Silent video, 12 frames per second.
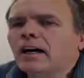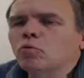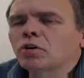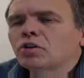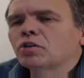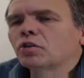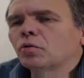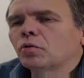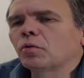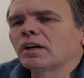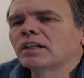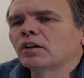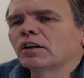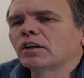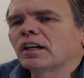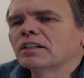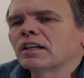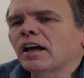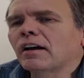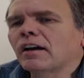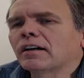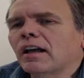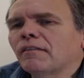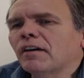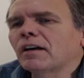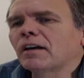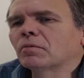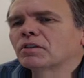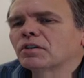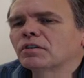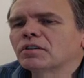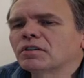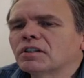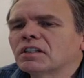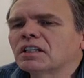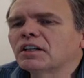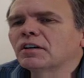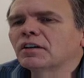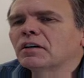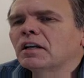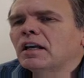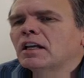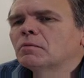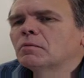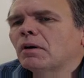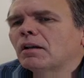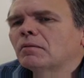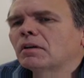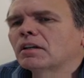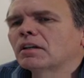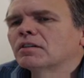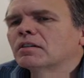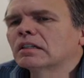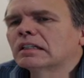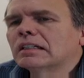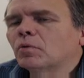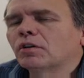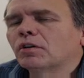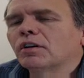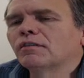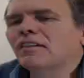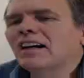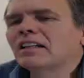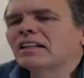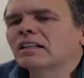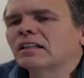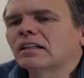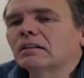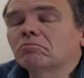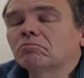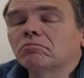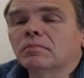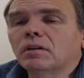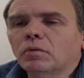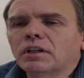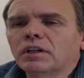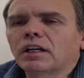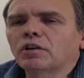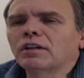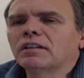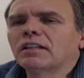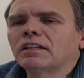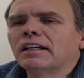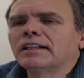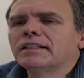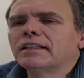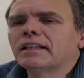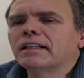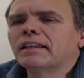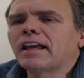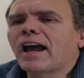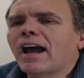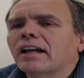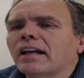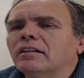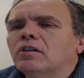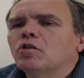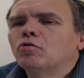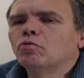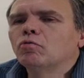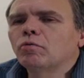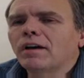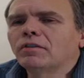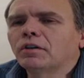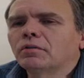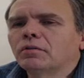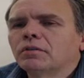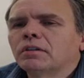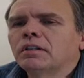which you want to take a look at, is FIM Consultants isn't here. It's probably because what you're going to find when you take a look at the data is that they had revenue,